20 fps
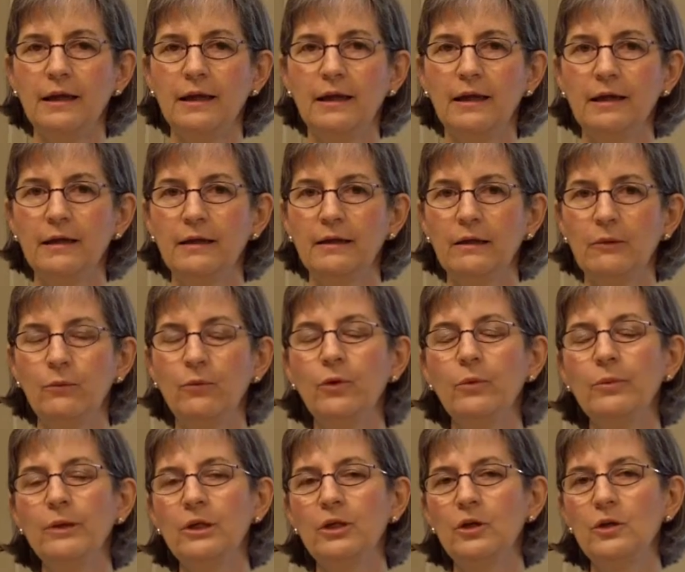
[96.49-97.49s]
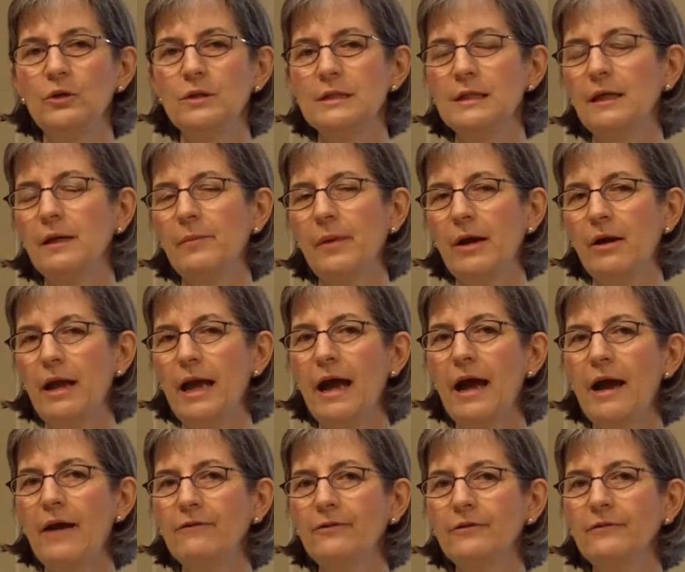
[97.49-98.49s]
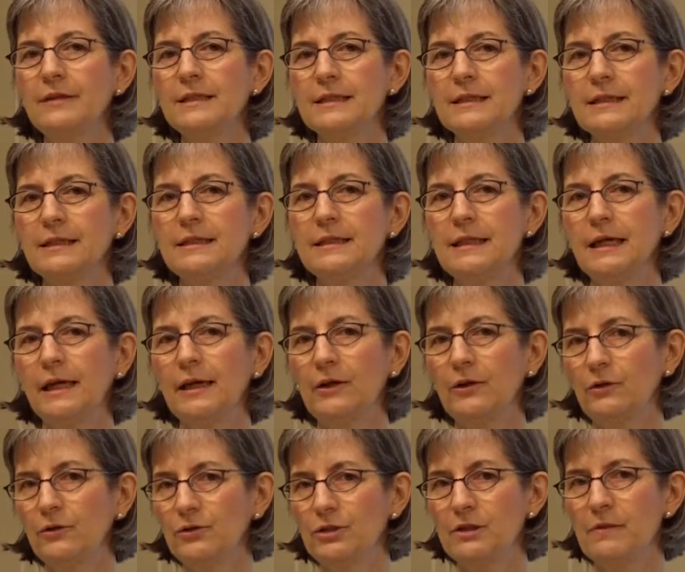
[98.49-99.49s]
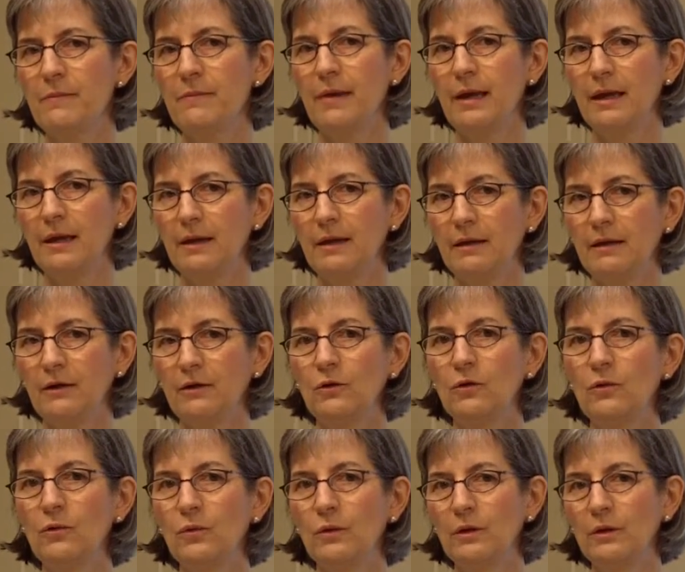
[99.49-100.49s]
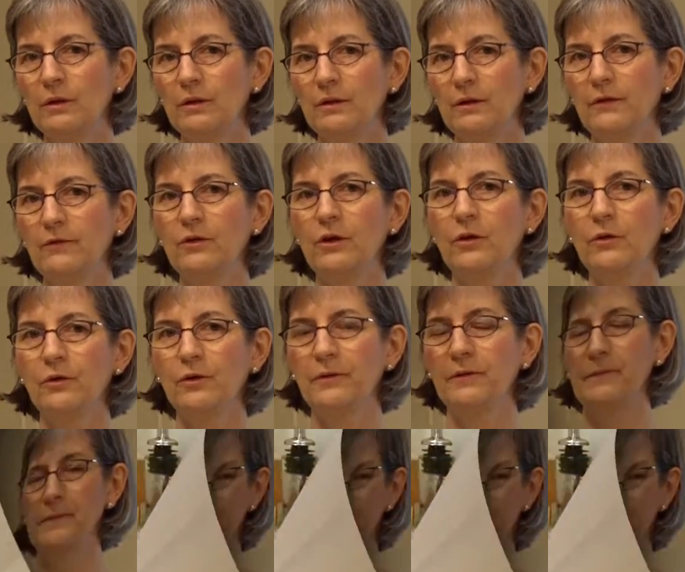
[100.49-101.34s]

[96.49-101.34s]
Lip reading: and we'll be using about half of this container to make a quart of yogurt.